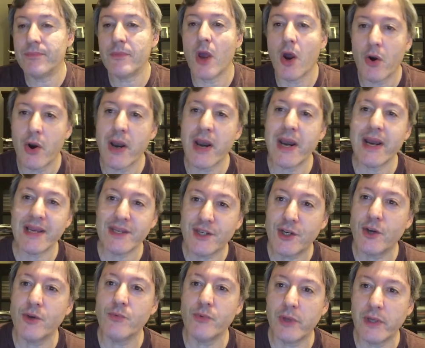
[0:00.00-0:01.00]
all right, I guess he
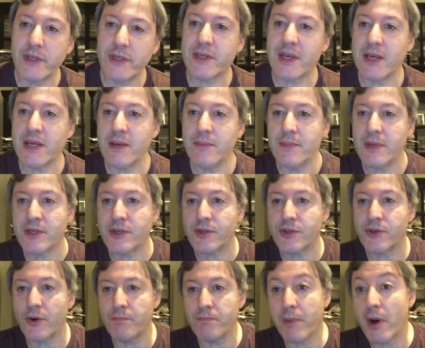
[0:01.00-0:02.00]
couldn't really say he misses
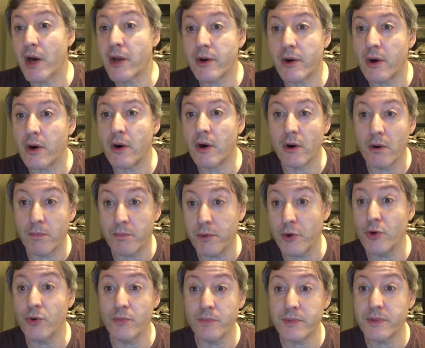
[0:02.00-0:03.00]
her butt or her
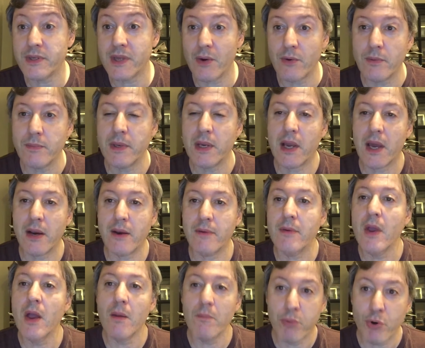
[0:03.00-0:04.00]
boobs. That would be kind of
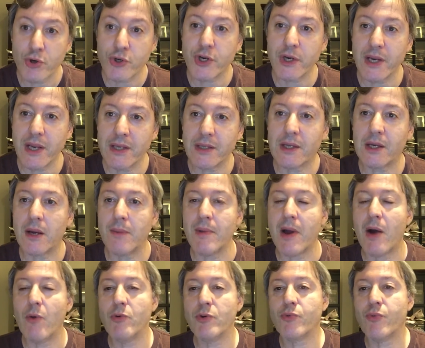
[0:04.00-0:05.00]
pushing it to come
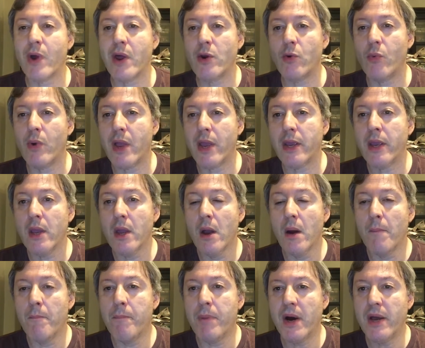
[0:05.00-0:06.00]
out with right away.
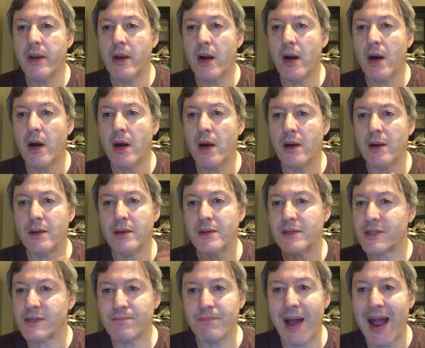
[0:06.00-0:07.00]
But
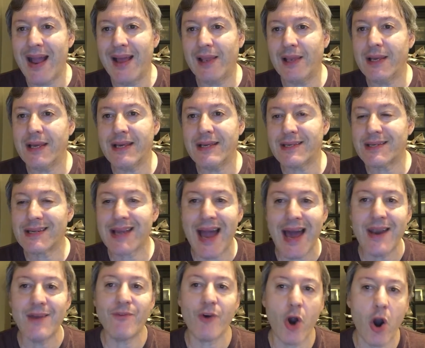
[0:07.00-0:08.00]
smile is
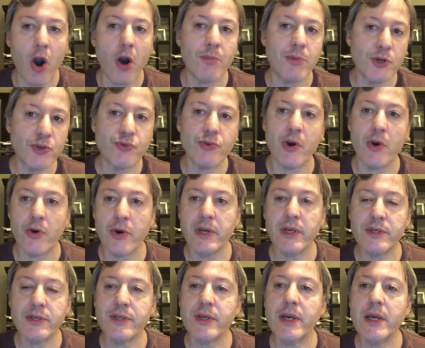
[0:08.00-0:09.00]
kind of arbitrary,
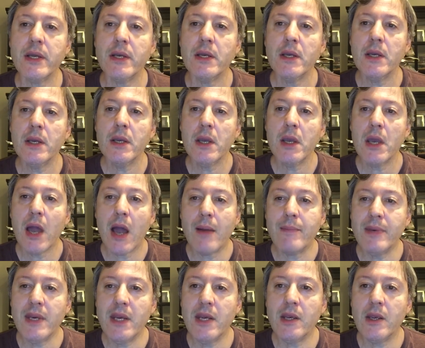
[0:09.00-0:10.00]
isn't it? I
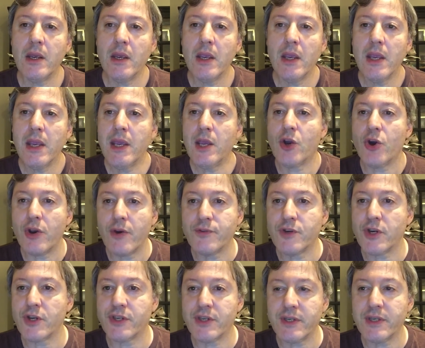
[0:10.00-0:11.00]
mean, he could have
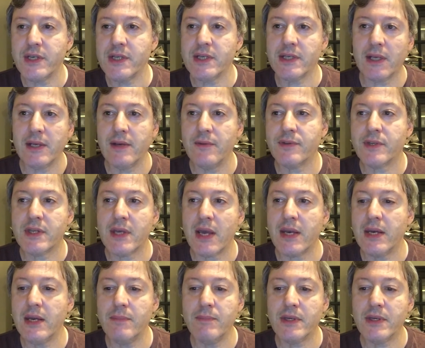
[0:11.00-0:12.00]
just as easily have said
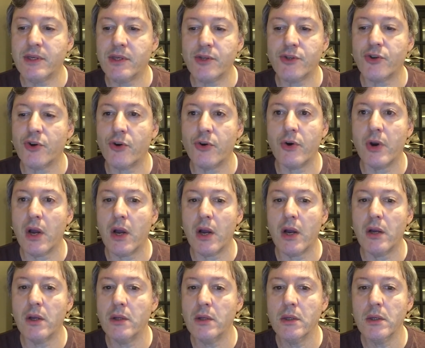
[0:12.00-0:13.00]
he misses her,
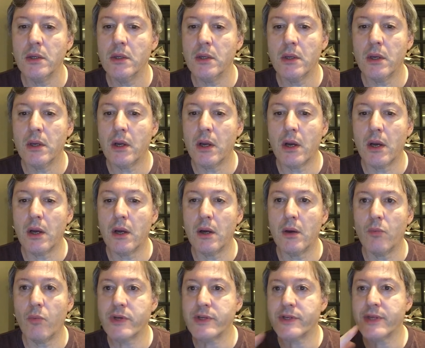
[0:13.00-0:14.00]

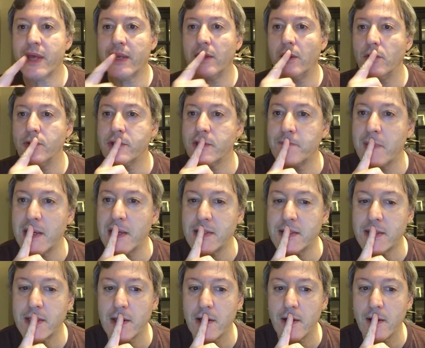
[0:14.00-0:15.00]
what is that little space
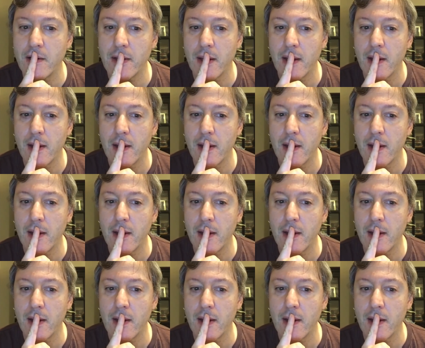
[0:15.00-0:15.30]
here?